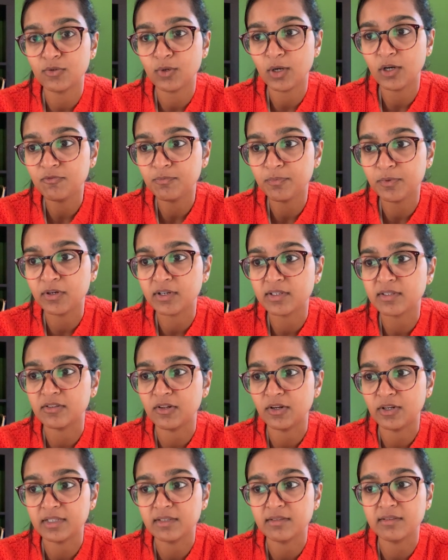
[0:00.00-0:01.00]
12 books
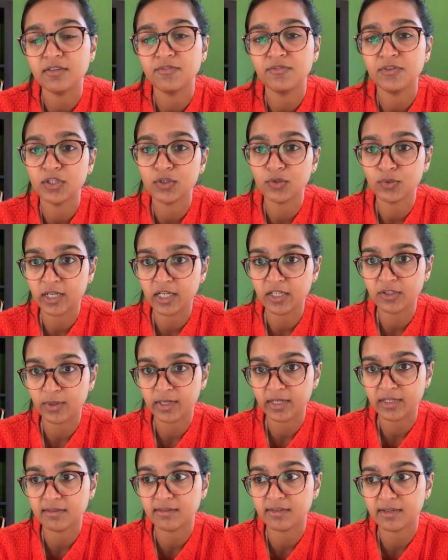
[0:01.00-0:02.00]
longlisted for the 2020
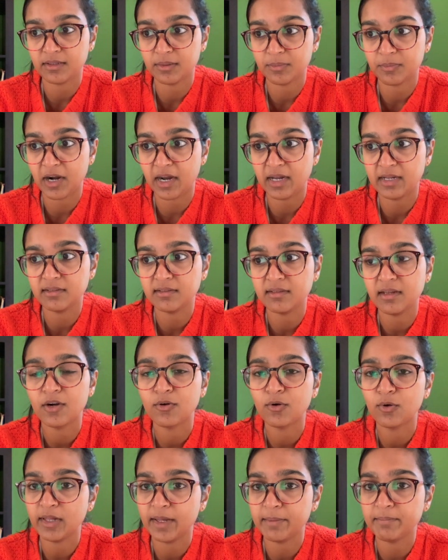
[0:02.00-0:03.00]
Stella Prize are
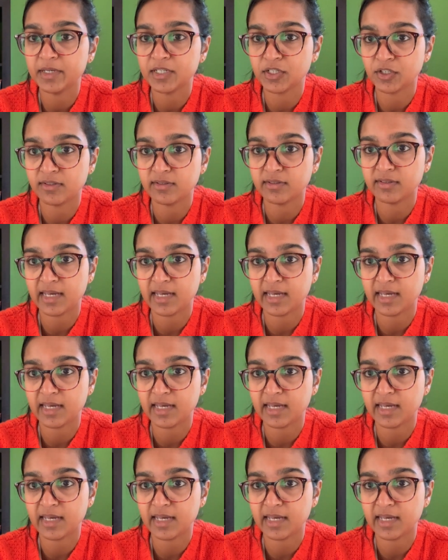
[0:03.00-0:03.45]
all ambitious